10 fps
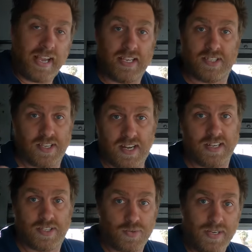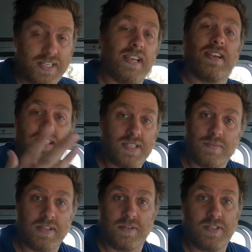guess, us reselling and
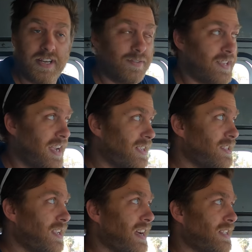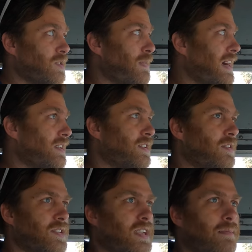some other channels like us and got inspired to
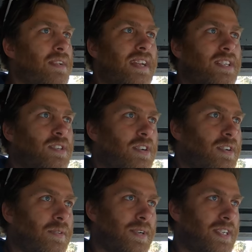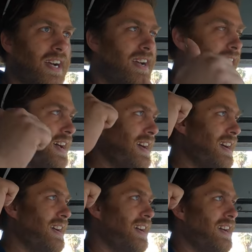do the same to get his car, which
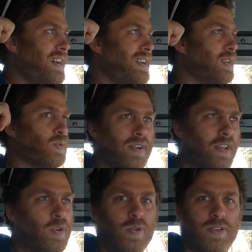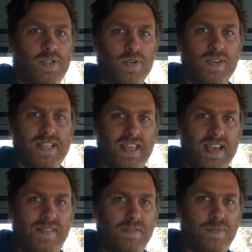is one of the coolest stories I
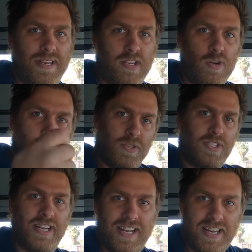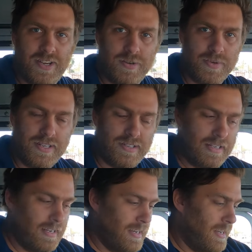think I've ever been told sitting in a Goodwill.
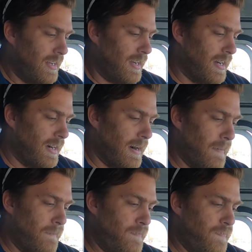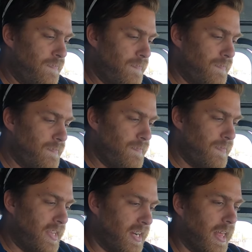A
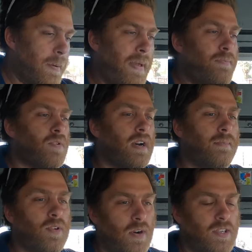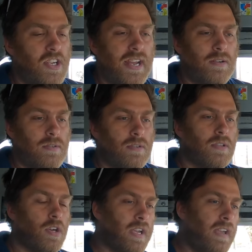lot of people come to our channel
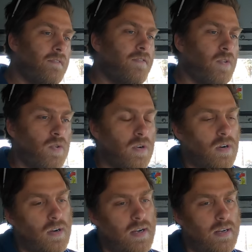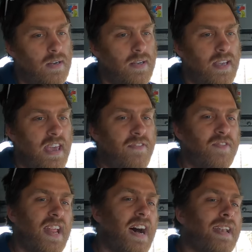looking for,
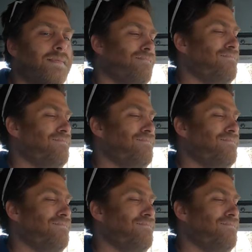if not